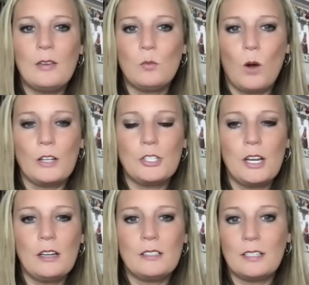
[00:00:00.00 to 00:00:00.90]
and watch
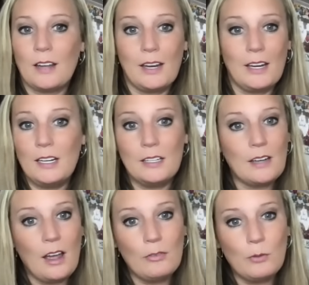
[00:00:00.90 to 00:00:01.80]
it. Tonight he
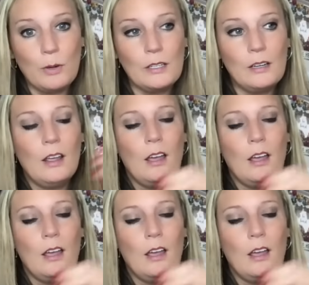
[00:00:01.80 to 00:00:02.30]
didn't have one.